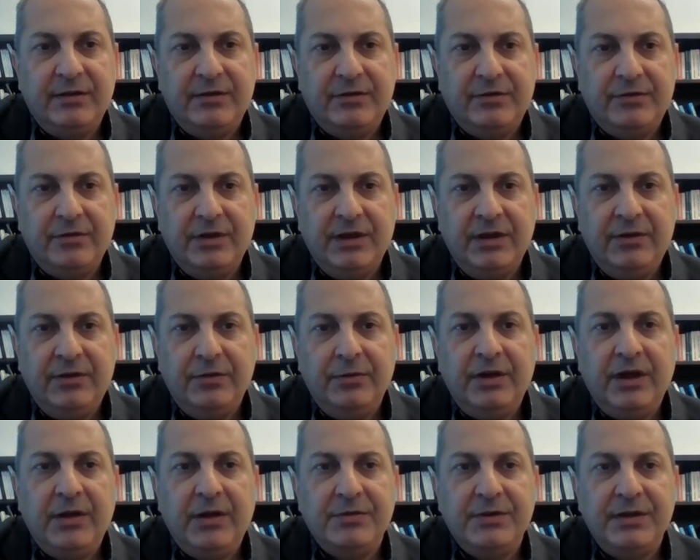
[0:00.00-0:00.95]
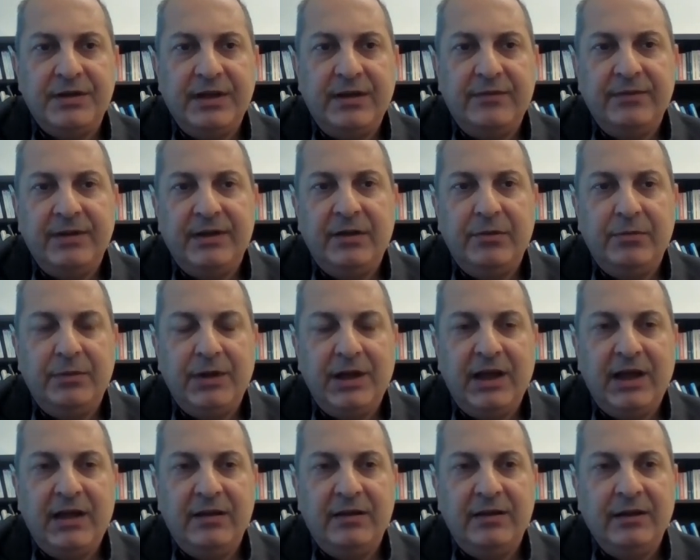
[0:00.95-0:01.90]
So in 2017, we
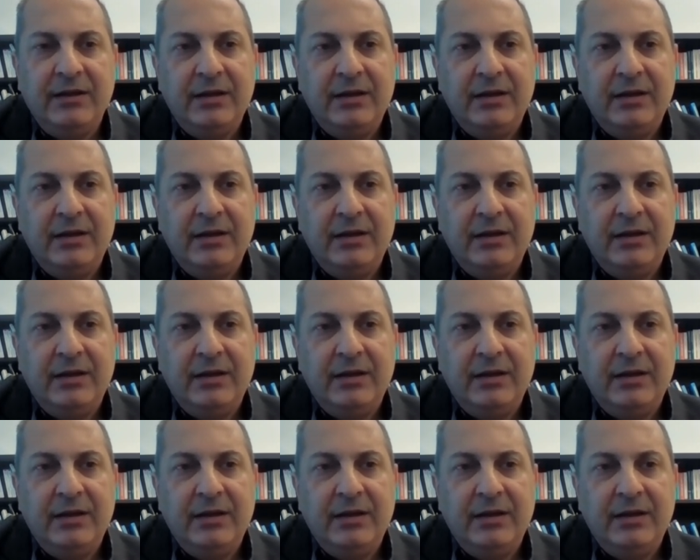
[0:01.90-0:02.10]
had